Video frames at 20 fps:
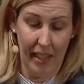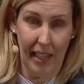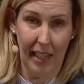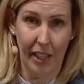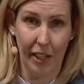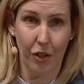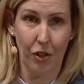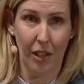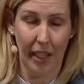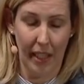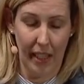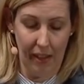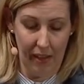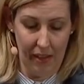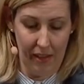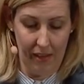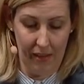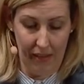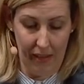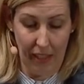And literally,
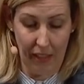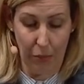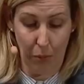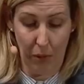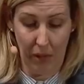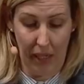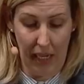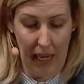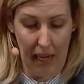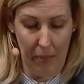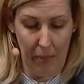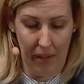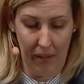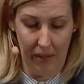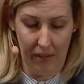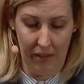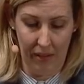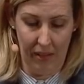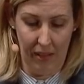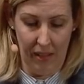that's what
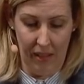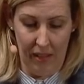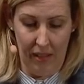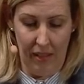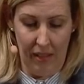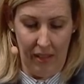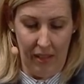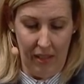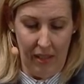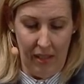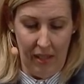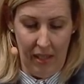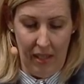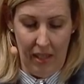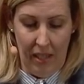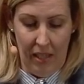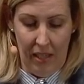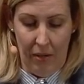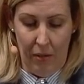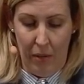happened.
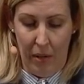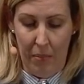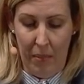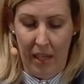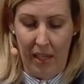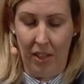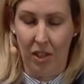We